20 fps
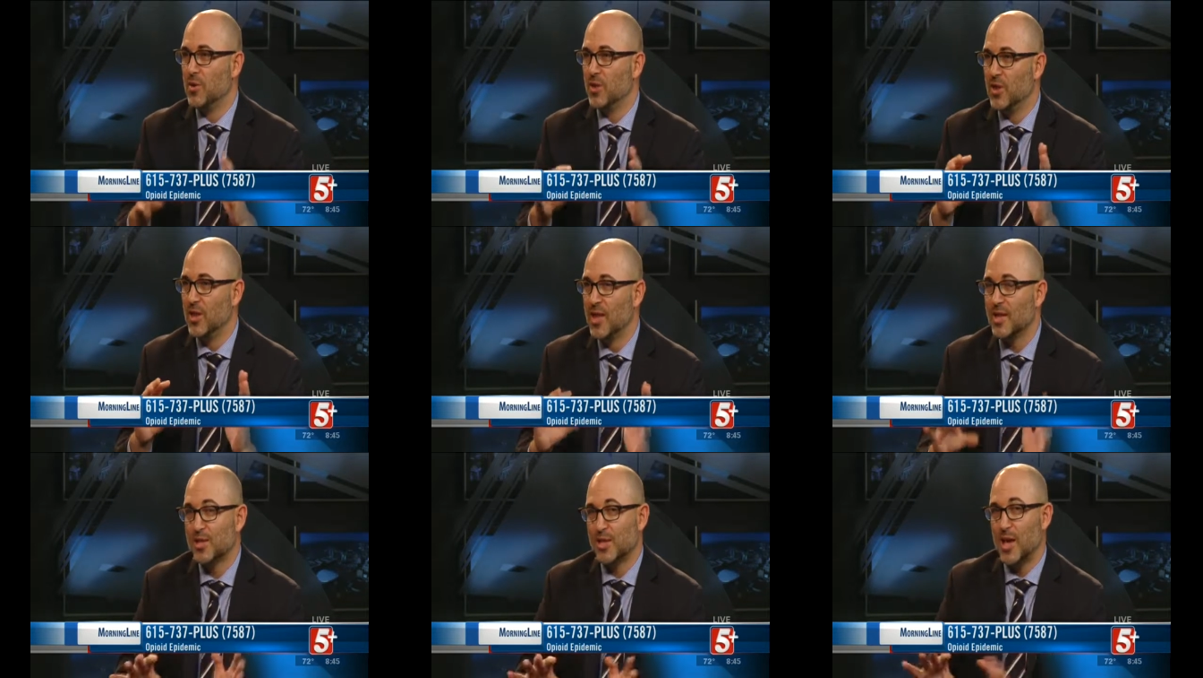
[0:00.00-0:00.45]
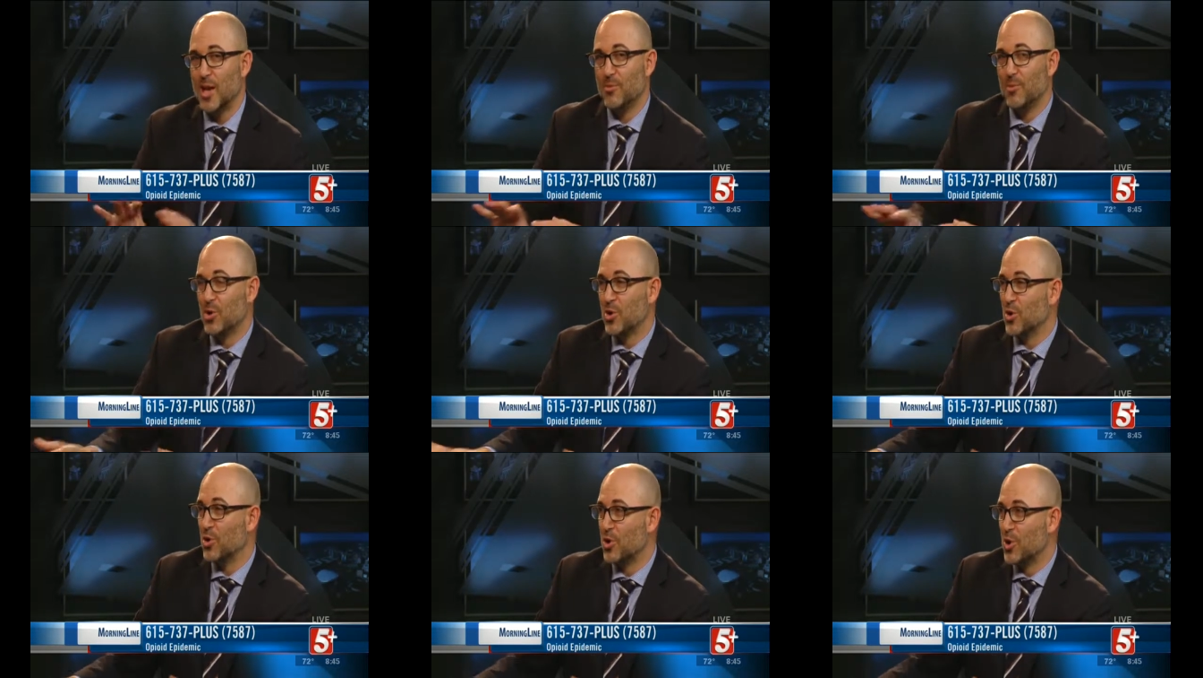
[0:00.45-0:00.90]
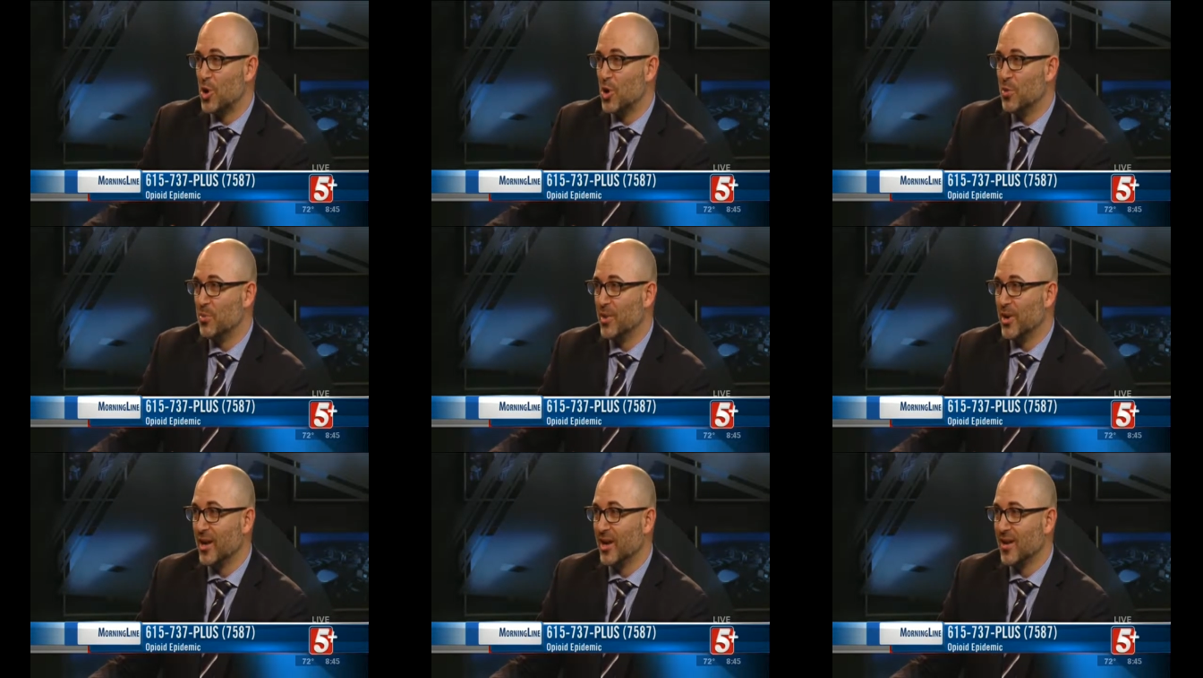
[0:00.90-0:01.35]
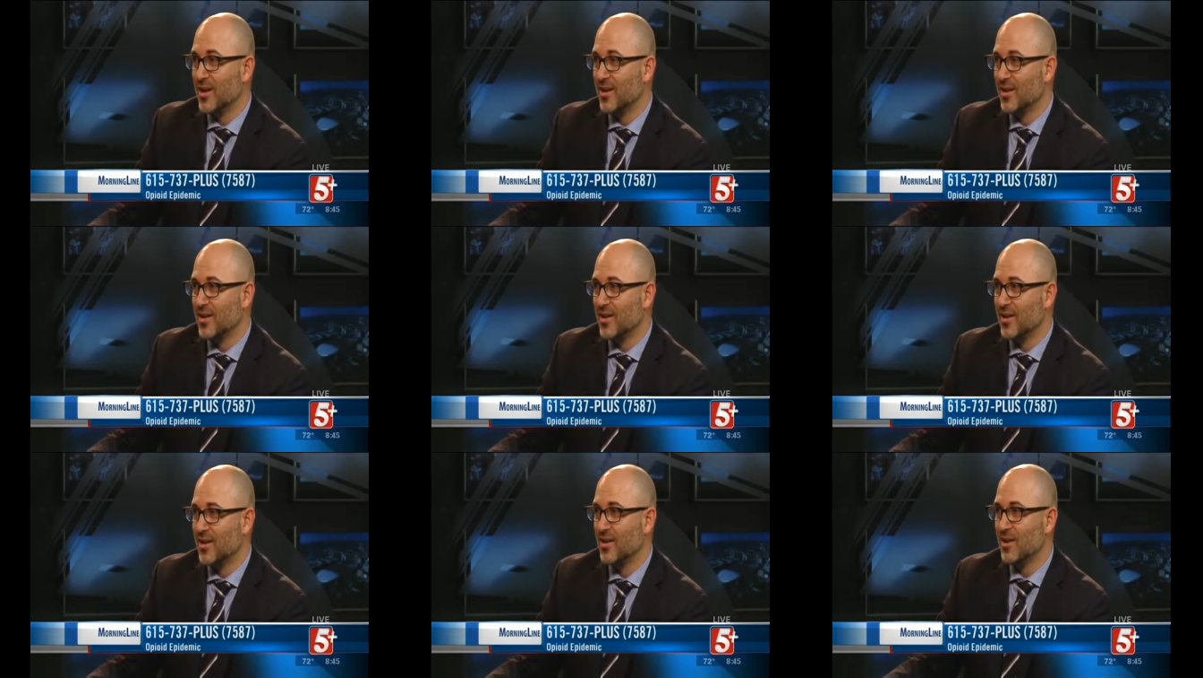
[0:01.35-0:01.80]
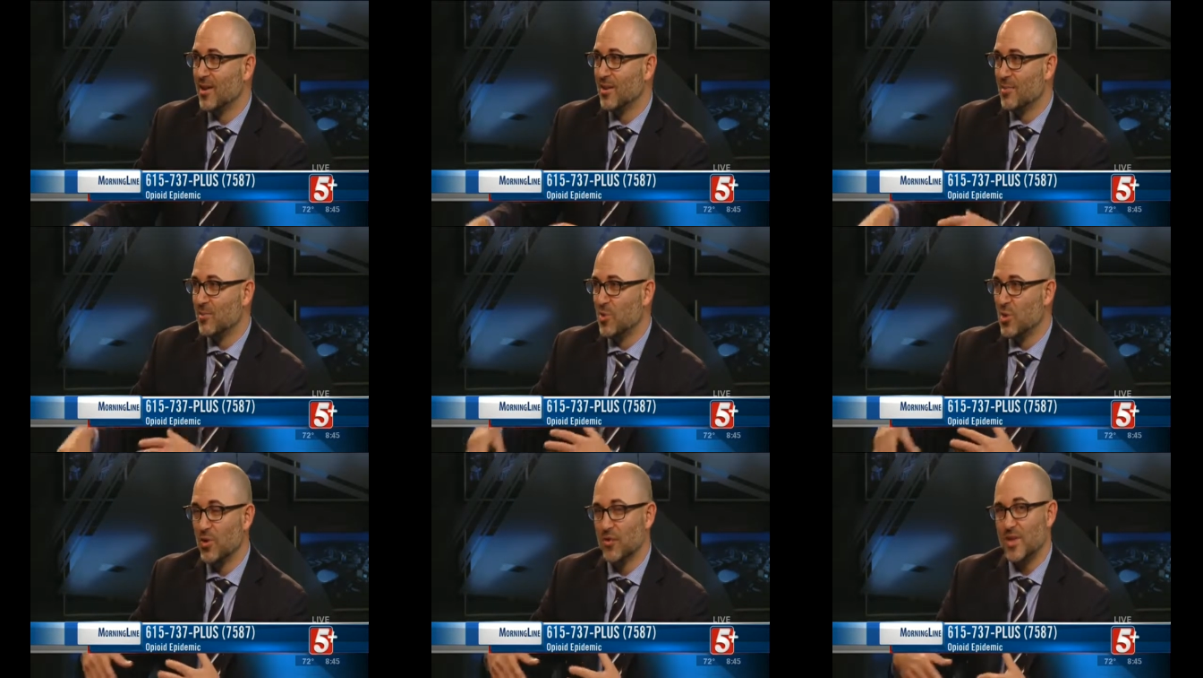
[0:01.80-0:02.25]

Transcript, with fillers: less chemical coping, more